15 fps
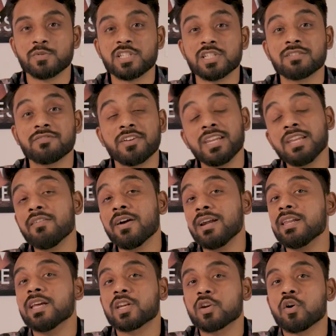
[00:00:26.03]
which is very
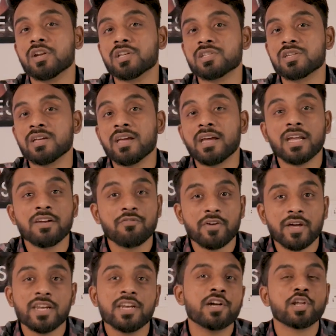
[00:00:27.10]
widely acknowledged and
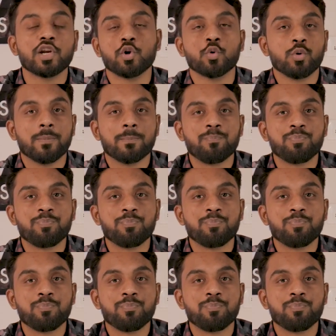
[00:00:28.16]
very little known